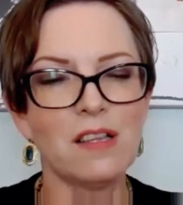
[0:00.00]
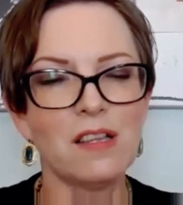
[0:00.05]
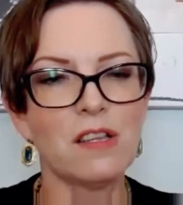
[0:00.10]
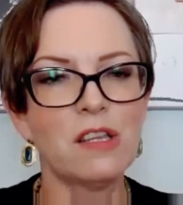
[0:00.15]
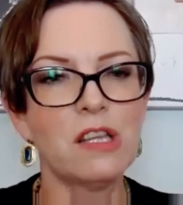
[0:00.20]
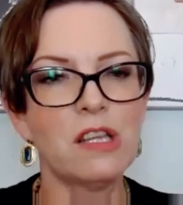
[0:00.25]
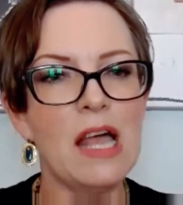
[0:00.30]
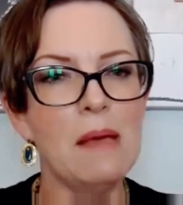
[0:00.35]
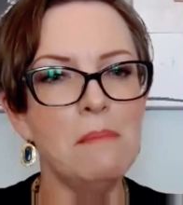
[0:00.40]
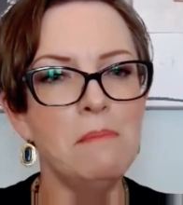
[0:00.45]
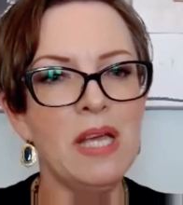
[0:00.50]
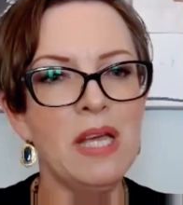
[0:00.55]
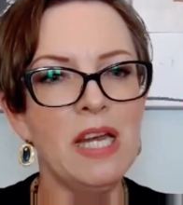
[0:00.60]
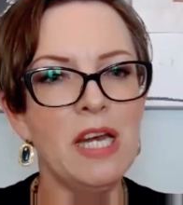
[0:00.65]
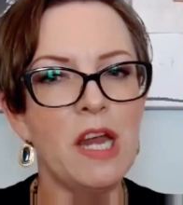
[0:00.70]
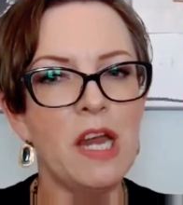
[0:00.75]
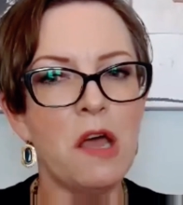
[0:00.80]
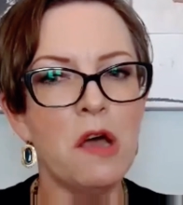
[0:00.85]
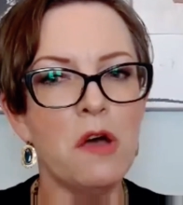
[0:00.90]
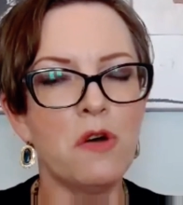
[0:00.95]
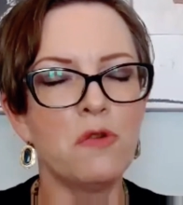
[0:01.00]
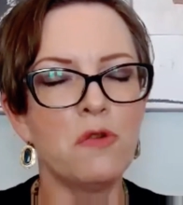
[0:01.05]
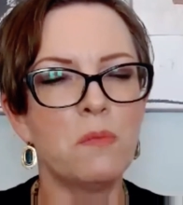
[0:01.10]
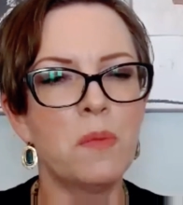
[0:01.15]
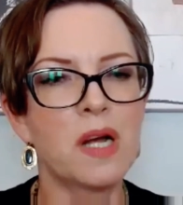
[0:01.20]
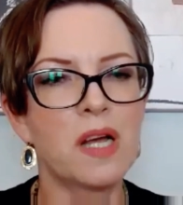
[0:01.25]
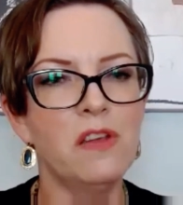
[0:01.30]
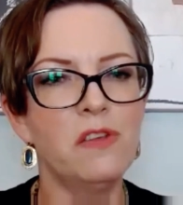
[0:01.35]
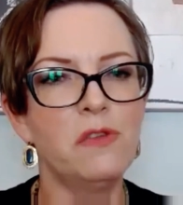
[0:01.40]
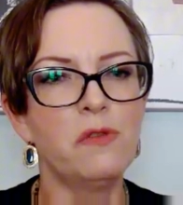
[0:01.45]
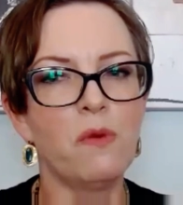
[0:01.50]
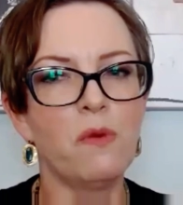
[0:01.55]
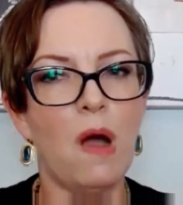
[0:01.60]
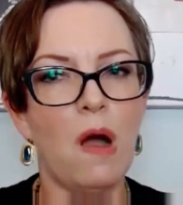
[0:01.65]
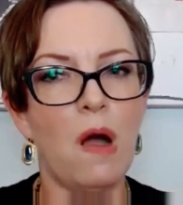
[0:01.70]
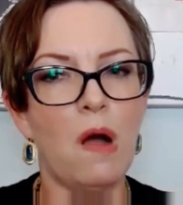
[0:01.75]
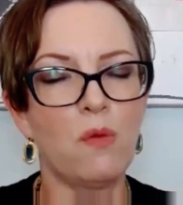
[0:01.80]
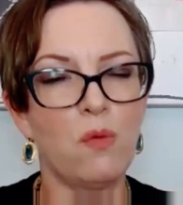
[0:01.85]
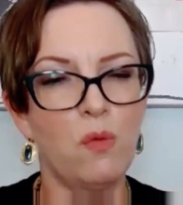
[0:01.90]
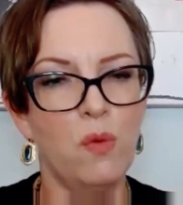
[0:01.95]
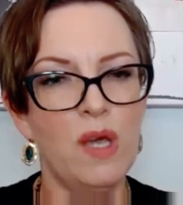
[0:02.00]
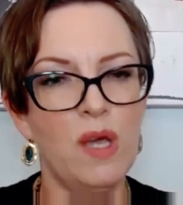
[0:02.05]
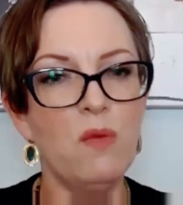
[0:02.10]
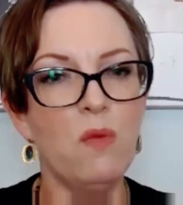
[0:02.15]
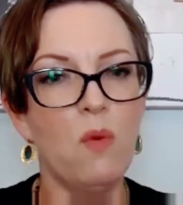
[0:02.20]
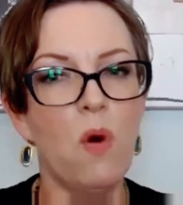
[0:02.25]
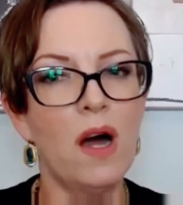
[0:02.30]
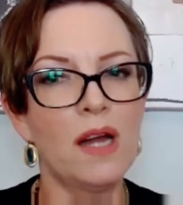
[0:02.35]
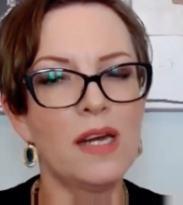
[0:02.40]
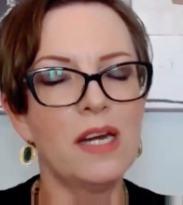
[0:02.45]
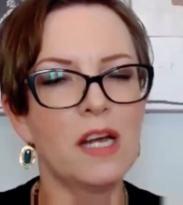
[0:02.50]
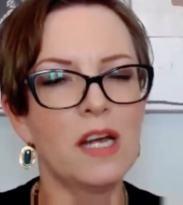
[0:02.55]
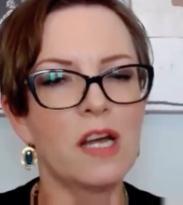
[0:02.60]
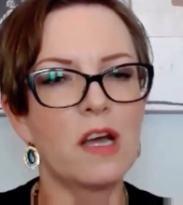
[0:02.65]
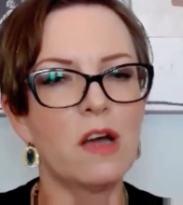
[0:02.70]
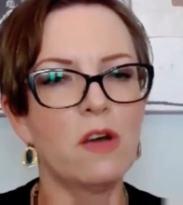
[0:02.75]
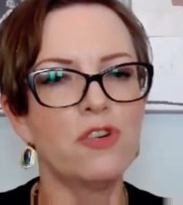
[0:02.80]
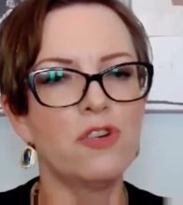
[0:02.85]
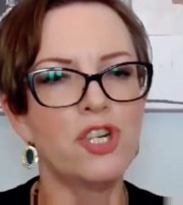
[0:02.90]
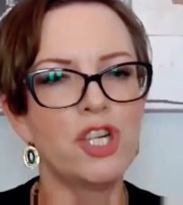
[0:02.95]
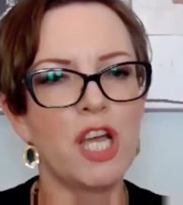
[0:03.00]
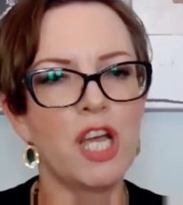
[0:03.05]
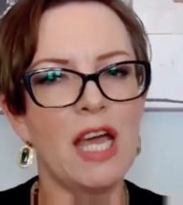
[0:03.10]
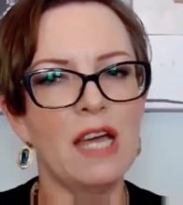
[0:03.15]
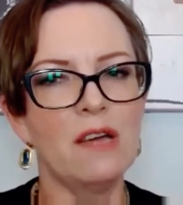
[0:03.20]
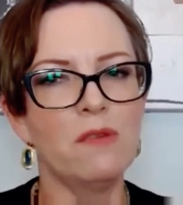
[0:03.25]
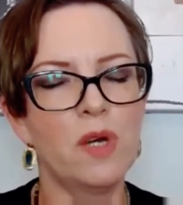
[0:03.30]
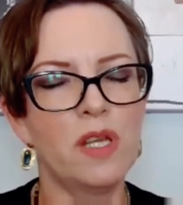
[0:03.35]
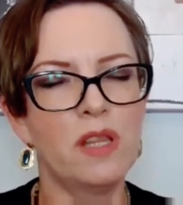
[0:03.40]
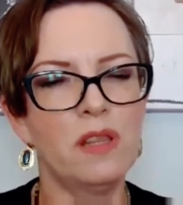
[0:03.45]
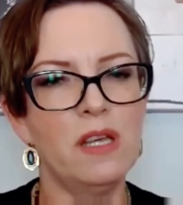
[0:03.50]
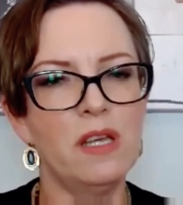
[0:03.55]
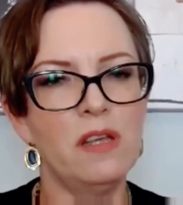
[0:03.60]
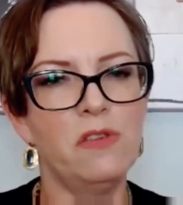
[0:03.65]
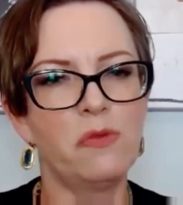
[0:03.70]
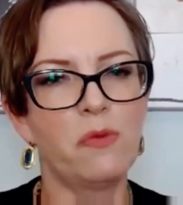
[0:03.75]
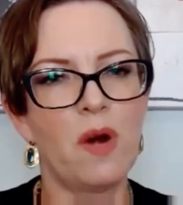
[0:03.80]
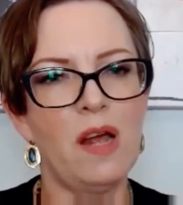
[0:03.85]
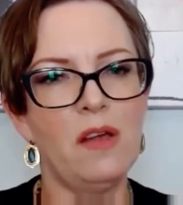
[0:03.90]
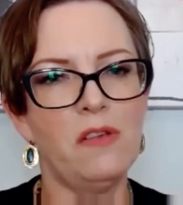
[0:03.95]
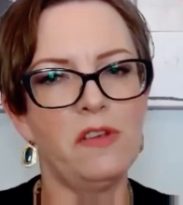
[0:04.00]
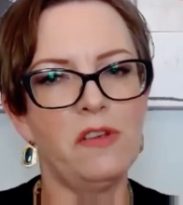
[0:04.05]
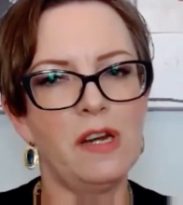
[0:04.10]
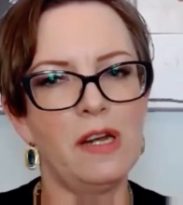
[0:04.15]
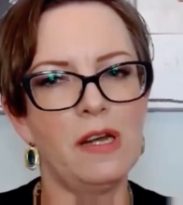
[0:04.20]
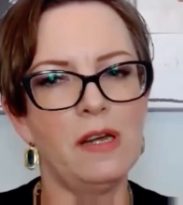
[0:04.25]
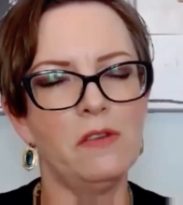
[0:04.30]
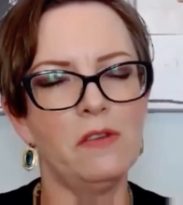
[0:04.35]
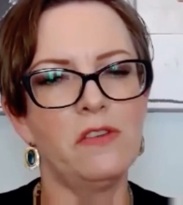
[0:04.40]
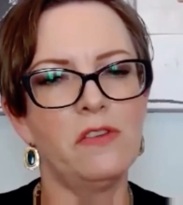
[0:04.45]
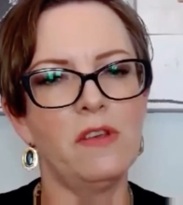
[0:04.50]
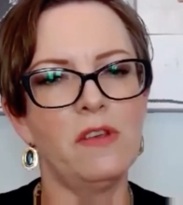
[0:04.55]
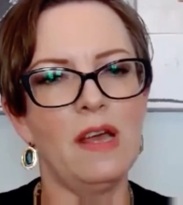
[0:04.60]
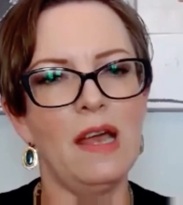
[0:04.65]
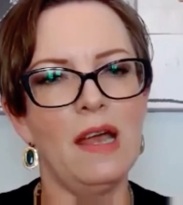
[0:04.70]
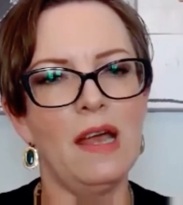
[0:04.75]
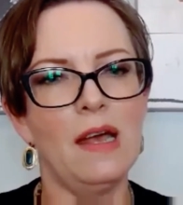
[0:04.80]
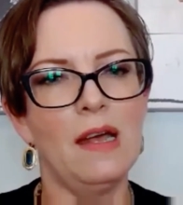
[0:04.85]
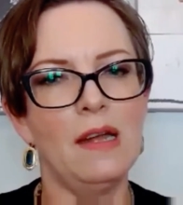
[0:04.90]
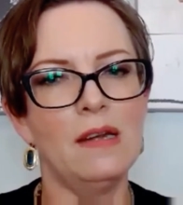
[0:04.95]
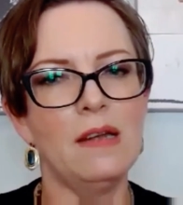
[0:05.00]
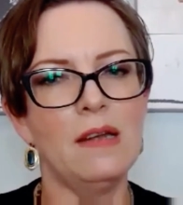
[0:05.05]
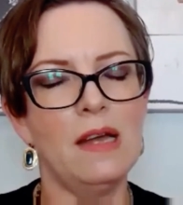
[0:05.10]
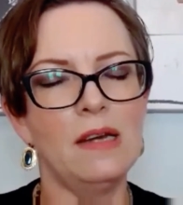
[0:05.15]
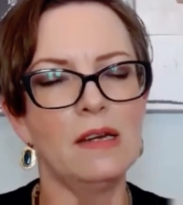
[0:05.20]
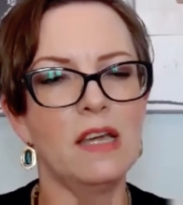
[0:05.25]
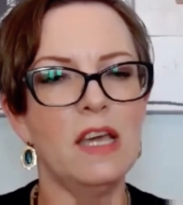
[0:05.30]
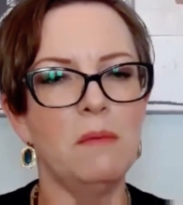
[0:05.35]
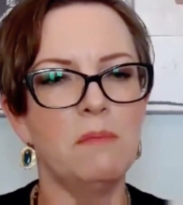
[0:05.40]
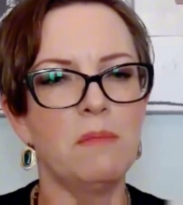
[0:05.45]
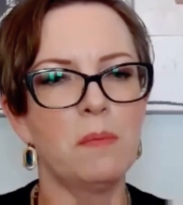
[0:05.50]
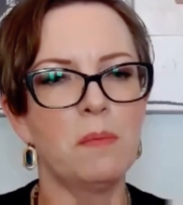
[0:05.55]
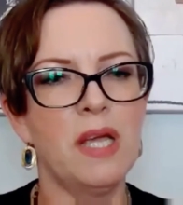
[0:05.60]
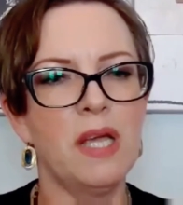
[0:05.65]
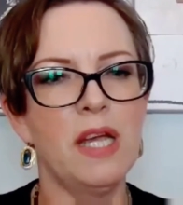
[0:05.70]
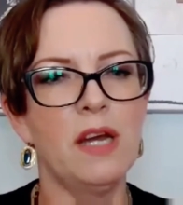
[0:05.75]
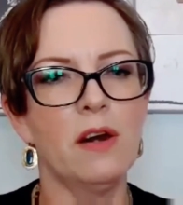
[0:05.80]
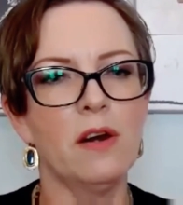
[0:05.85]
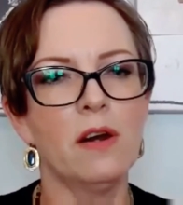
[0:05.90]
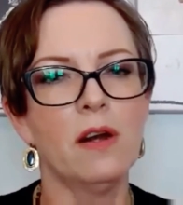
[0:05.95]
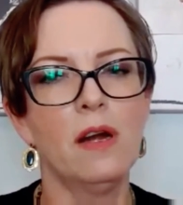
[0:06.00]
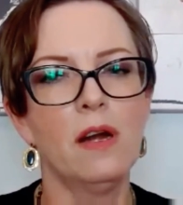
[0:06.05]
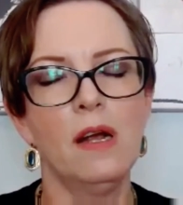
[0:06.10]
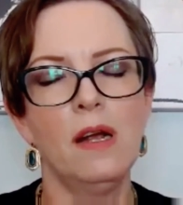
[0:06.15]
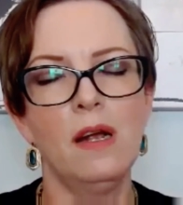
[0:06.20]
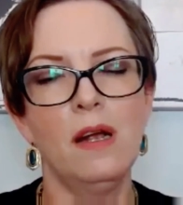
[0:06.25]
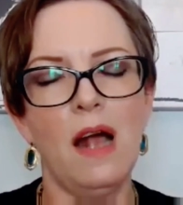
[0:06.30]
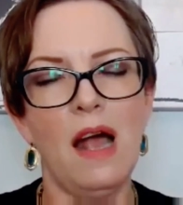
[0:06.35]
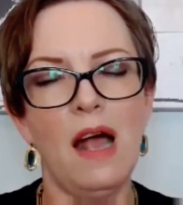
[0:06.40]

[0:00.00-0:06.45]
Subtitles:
let me know because we want to negotiate with these residents and keep them here.